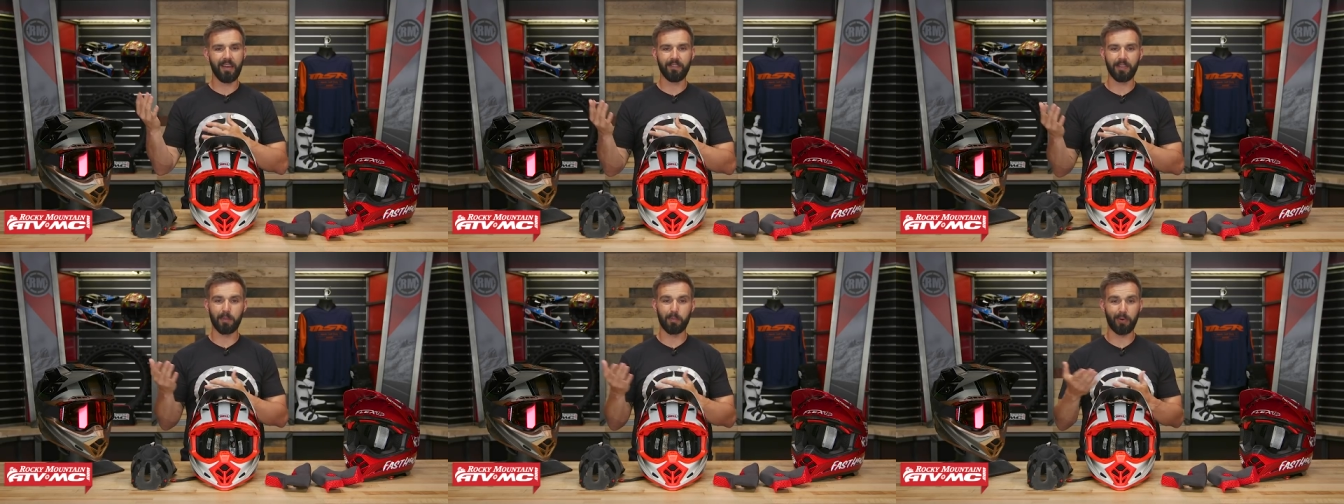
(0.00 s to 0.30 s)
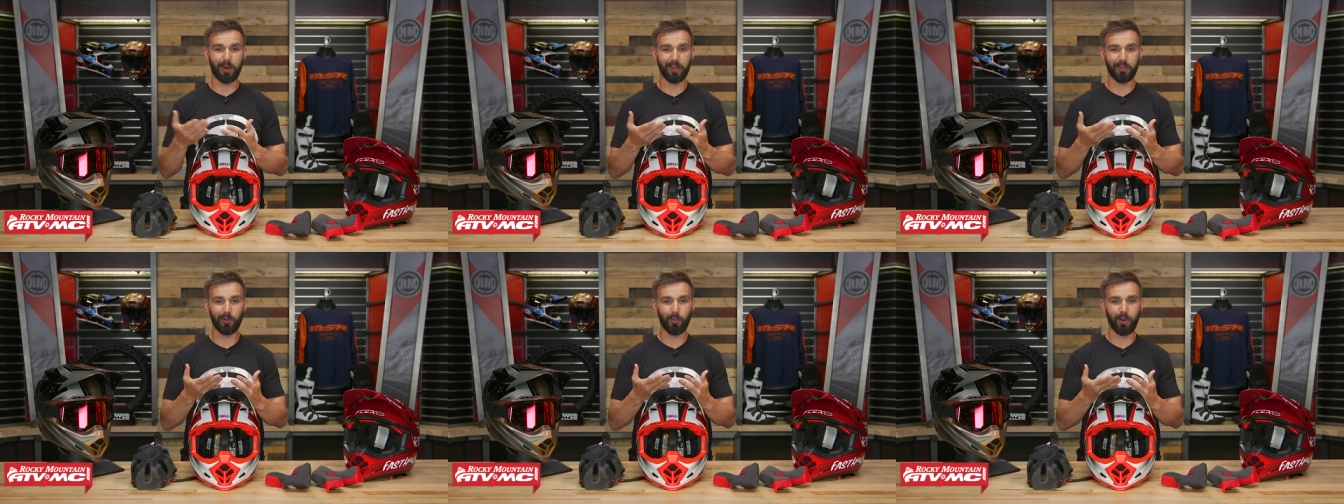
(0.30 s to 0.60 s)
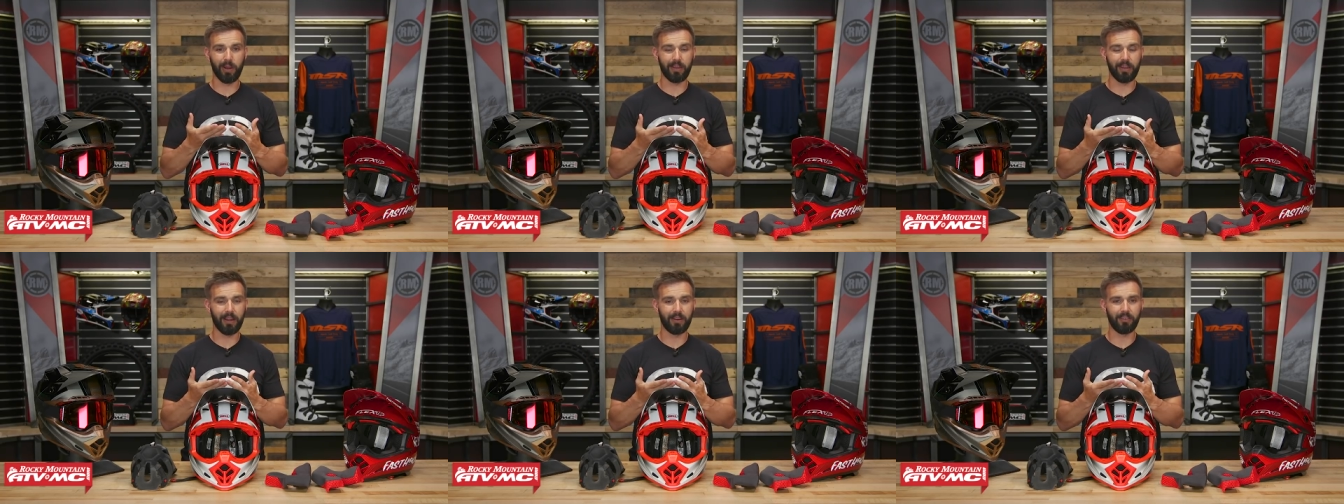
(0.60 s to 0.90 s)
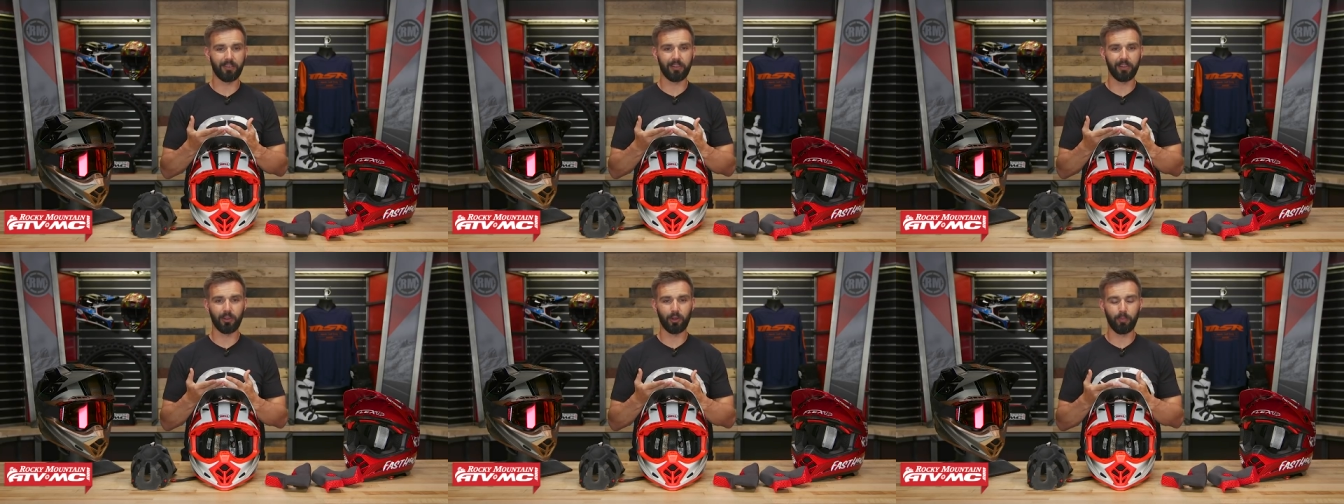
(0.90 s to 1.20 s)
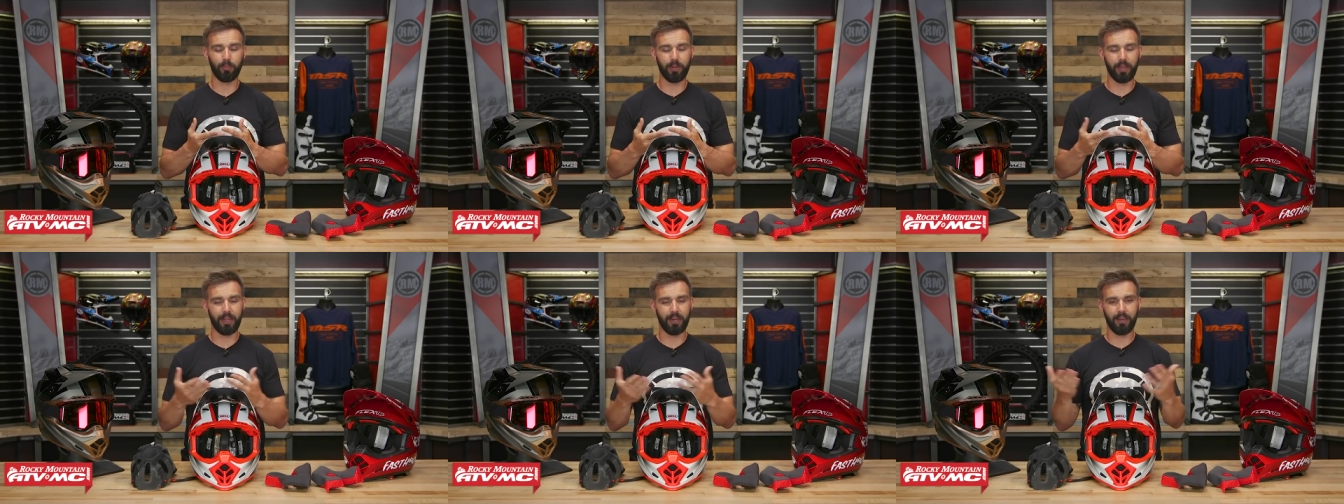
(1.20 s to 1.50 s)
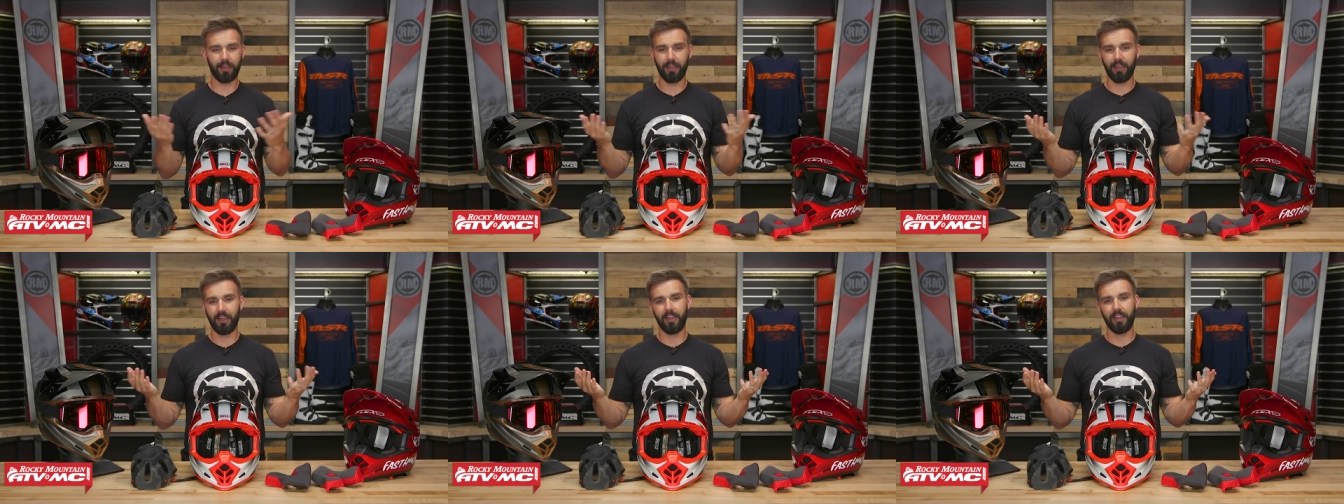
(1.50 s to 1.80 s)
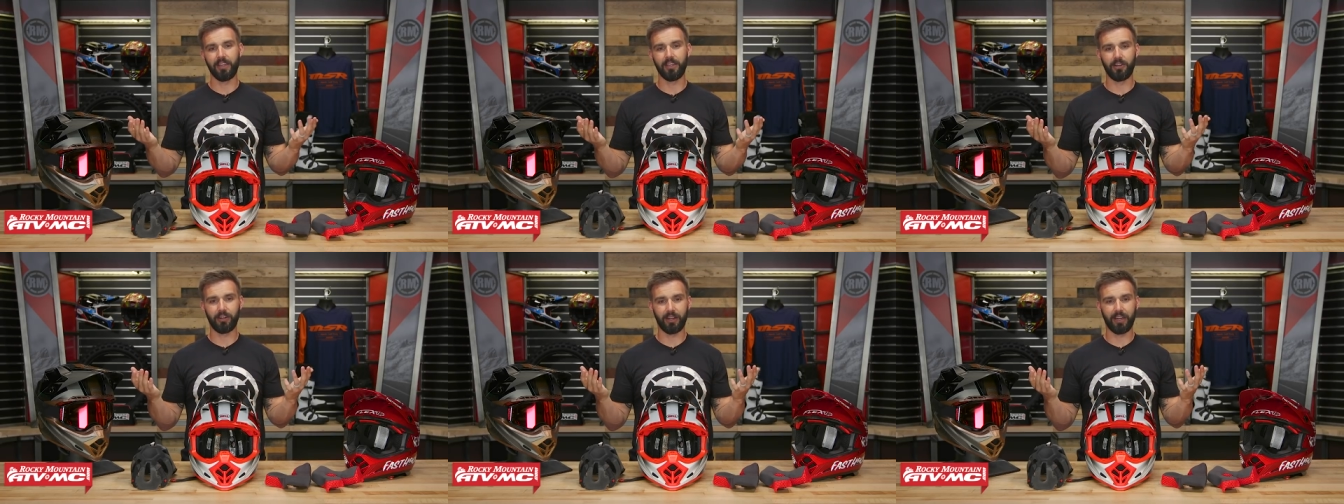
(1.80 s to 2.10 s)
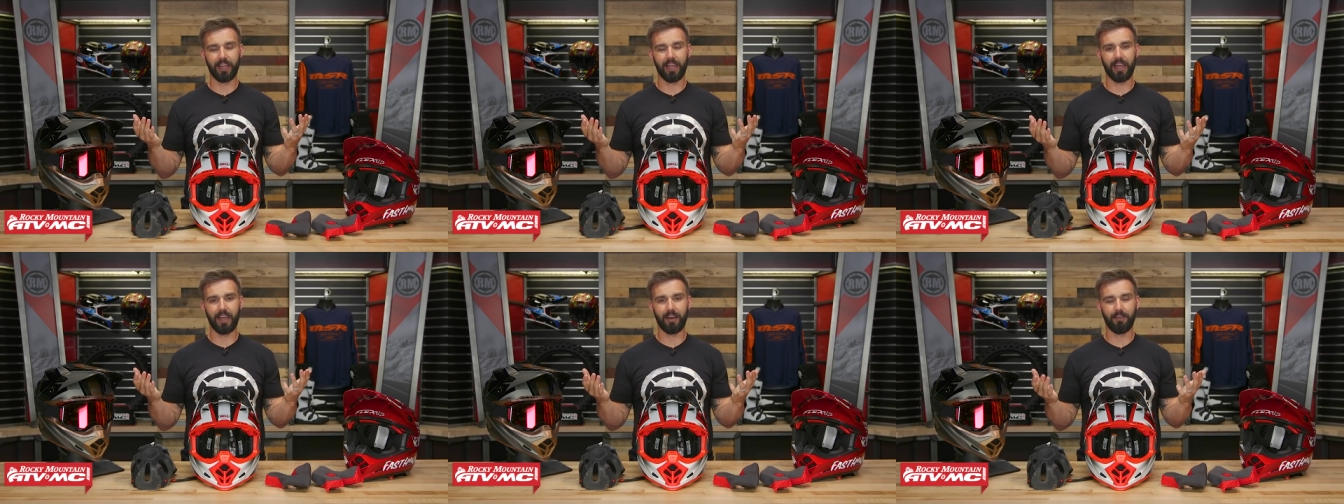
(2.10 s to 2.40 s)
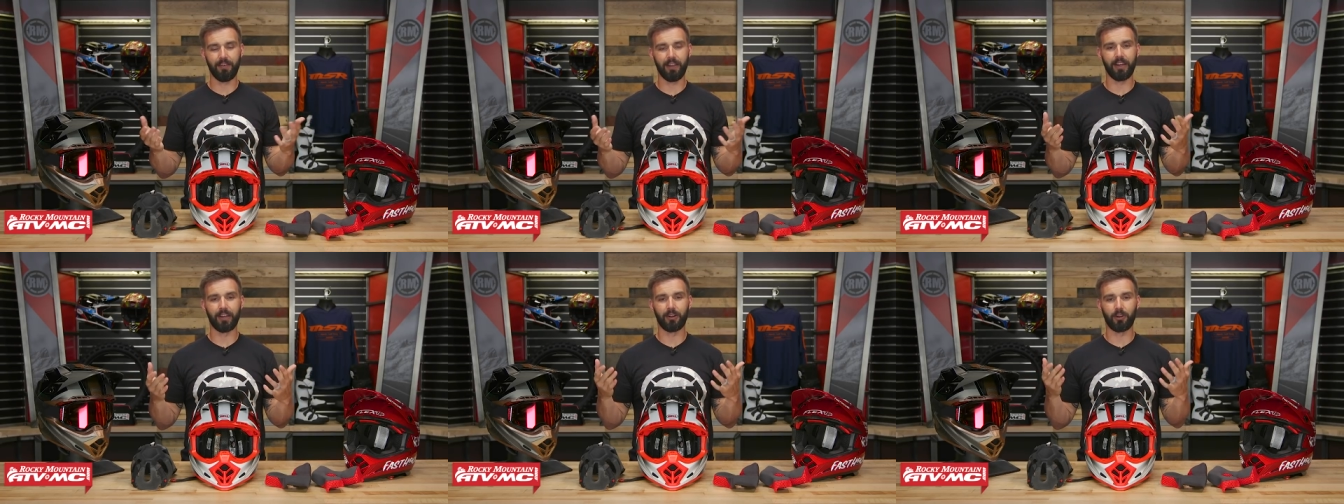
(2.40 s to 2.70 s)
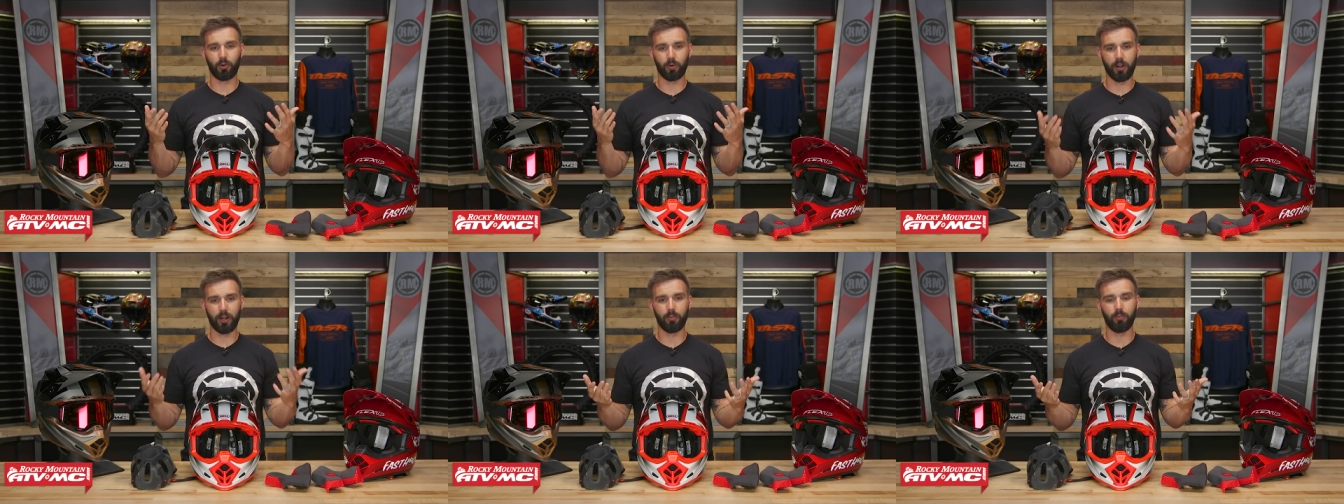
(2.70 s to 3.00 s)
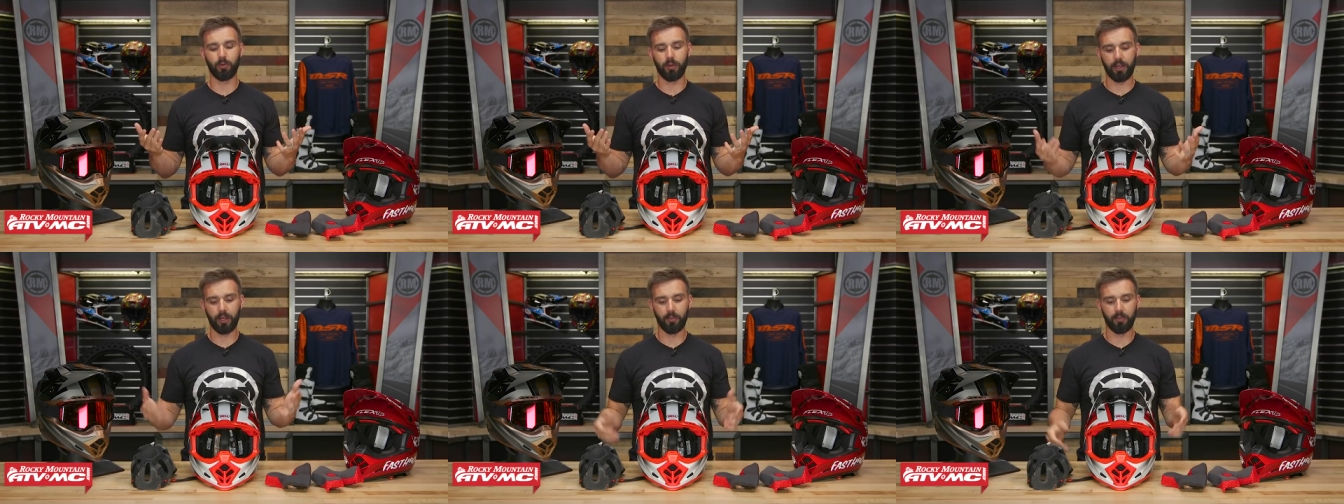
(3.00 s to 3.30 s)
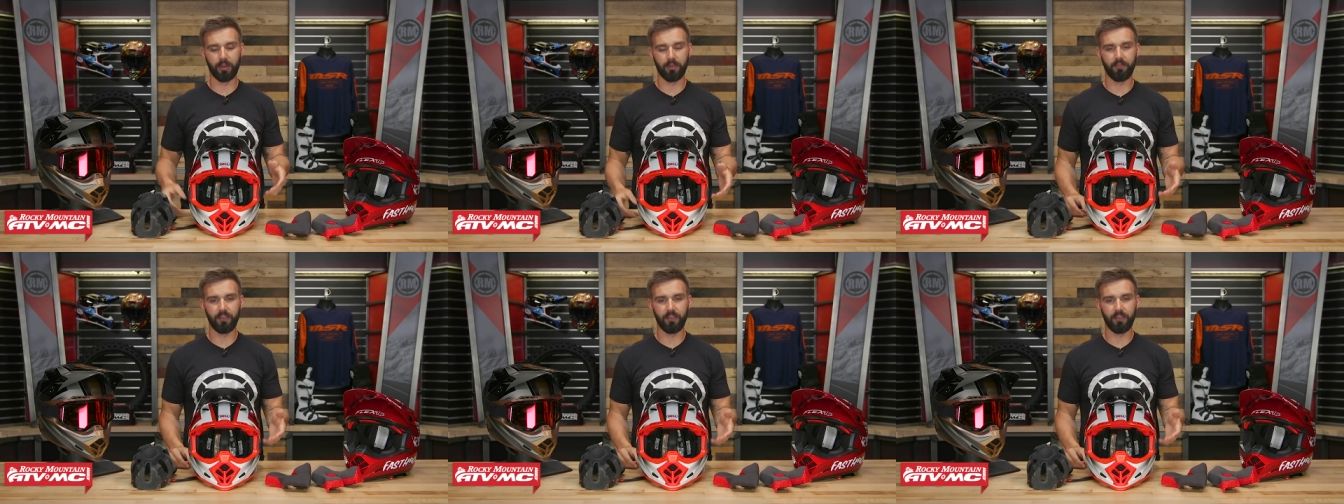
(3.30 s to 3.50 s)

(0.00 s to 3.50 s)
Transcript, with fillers: they brought the weight down just a little bit you're gonna have an incredible helmet.